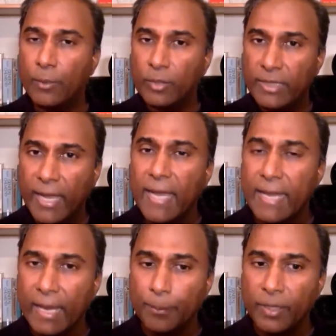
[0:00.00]
And when
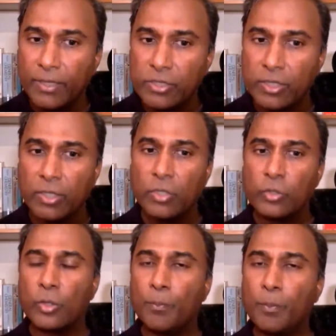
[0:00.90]
that happens,
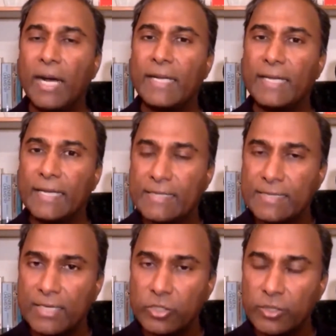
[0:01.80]
your body
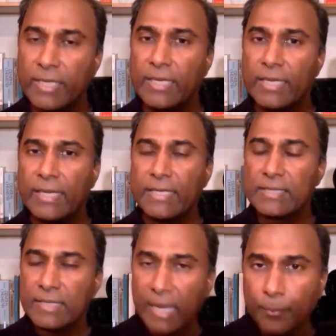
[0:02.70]
essentially
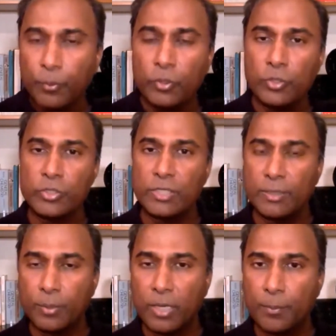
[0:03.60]
is not
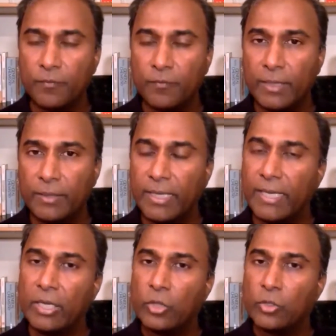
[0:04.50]
producing the proper vitamin
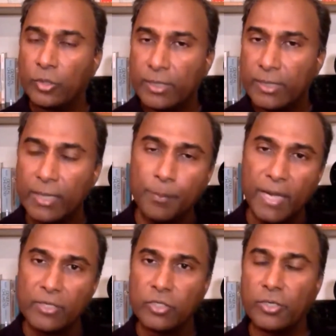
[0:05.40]
A. Your
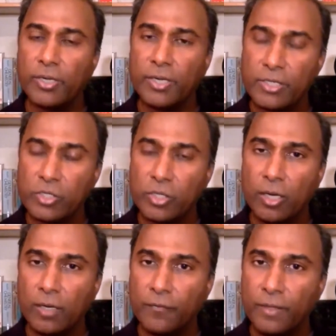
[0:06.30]
gut bacteria is
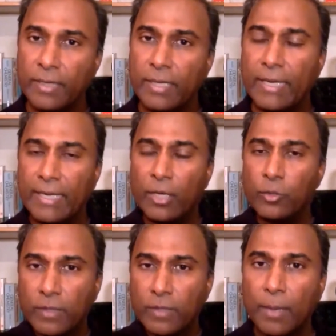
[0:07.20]
off, and now
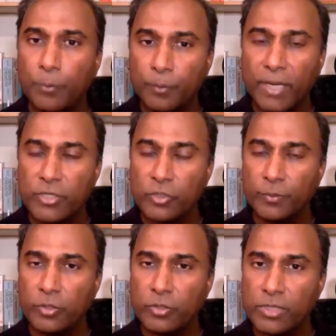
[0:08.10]
you've compromised
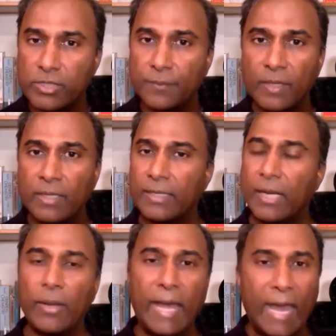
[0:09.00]
your immune system.
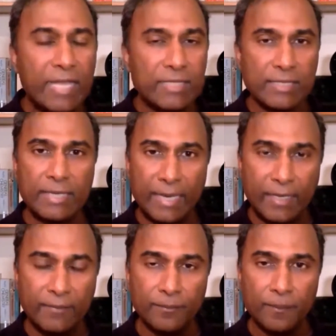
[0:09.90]
Now add to
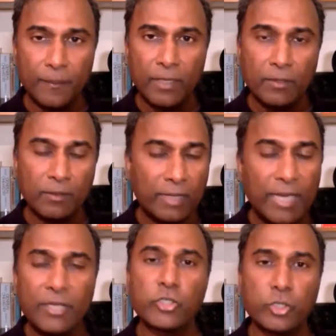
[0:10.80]
that, a
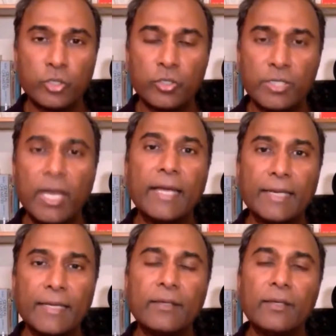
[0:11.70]
lot of sugar
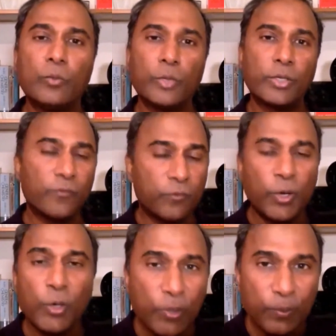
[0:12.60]
diet. What you're
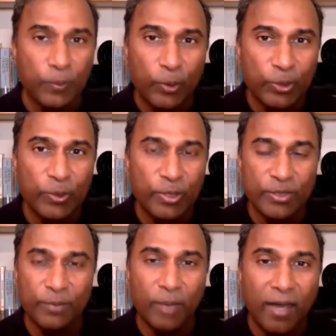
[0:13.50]
furthermore doing
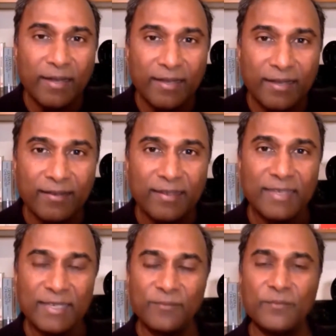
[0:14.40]
to your body
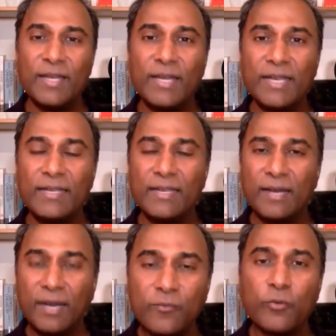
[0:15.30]
in a very
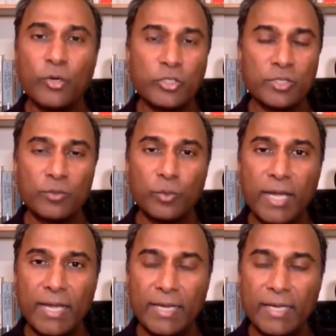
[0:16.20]
unfortunate
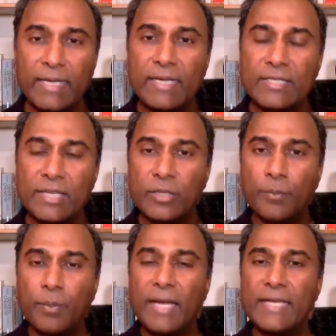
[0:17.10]
way is that
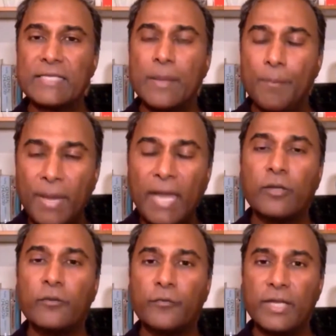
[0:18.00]
your body's
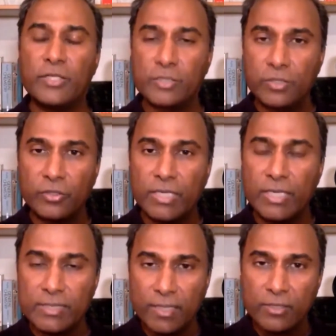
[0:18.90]
macrophages and your
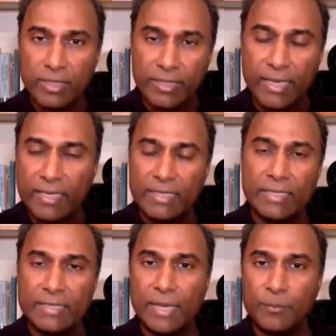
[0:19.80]
T cells, the innate and
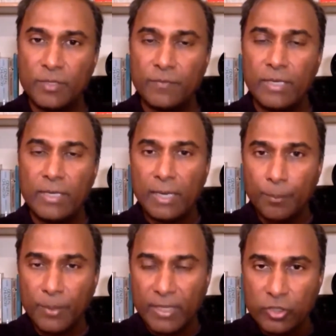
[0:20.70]
the adaptive,
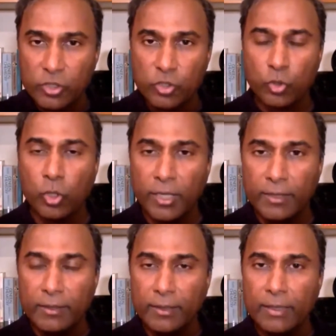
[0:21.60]
are being
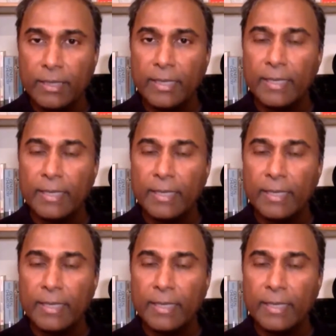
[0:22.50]
destroyed.